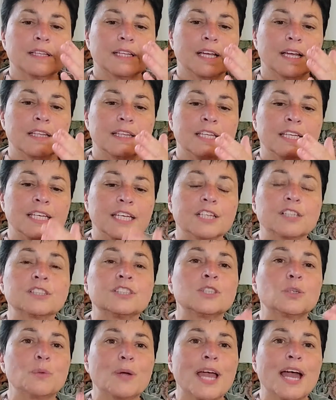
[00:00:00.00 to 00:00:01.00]
The years
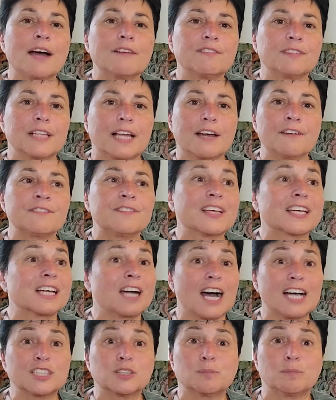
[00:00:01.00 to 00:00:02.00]
that we have left that
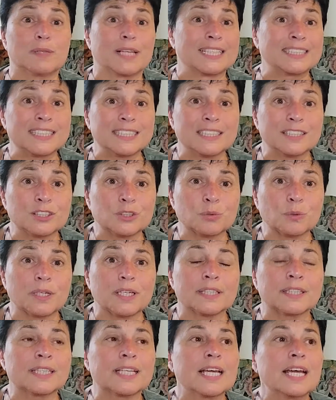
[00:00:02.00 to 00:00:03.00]
God's blessing us
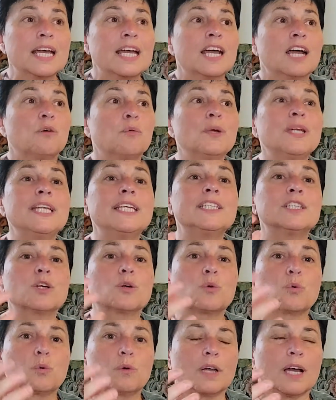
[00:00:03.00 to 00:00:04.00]
with, we need
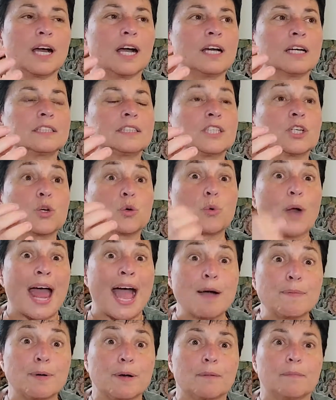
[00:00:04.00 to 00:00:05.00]
to
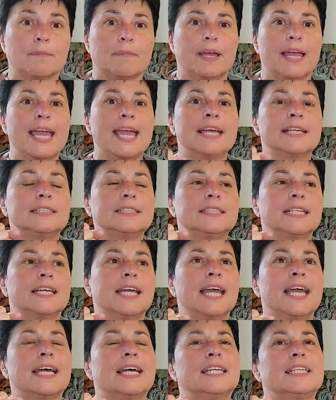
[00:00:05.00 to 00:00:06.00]
grab them
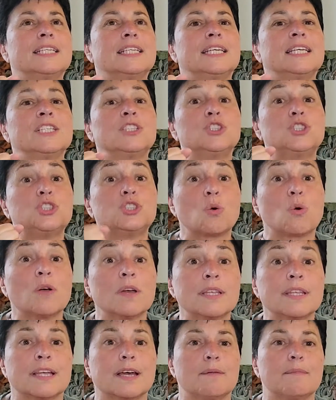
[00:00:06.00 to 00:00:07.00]
and
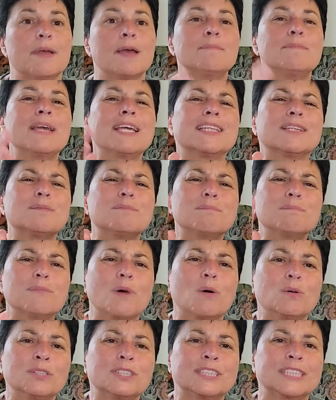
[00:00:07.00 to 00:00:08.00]
enjoy them and make the
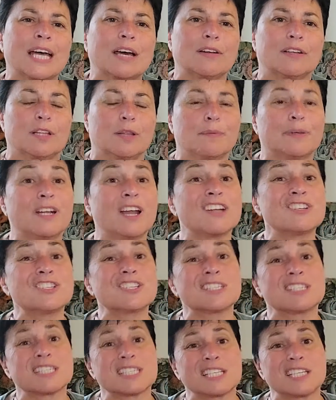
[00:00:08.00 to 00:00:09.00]
most out of them, and not
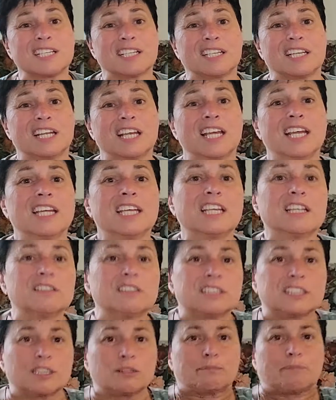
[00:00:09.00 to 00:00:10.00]
just sit
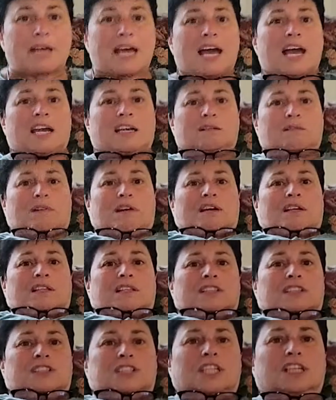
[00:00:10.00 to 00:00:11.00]
back and rock in
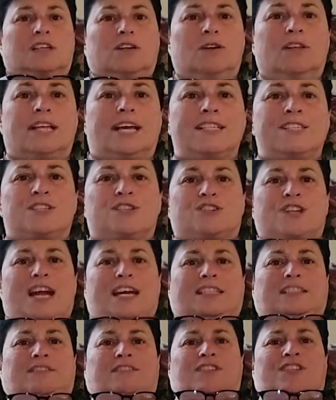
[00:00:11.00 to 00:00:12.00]
the chair. Oh, that's
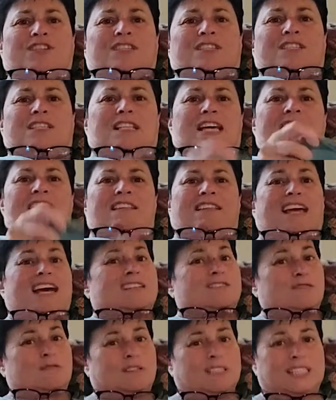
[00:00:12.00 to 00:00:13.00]
attractive. Did you see that?
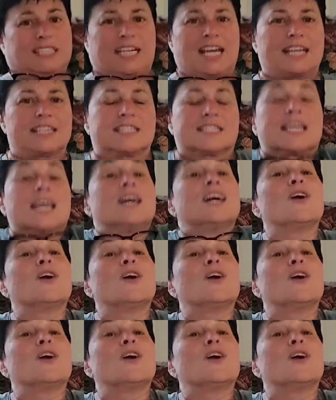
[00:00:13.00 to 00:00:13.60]
That's really nice.